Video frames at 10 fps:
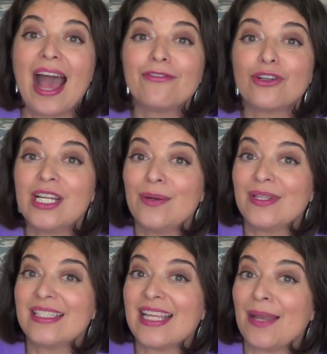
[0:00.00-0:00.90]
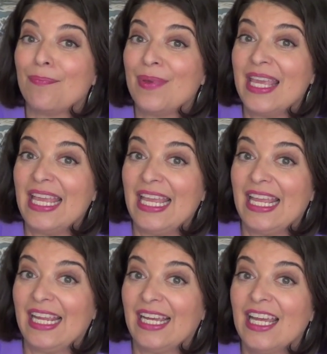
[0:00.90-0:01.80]
after he was done
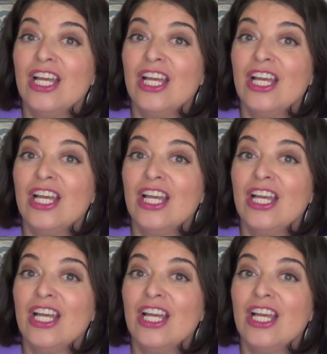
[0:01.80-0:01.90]
peeing.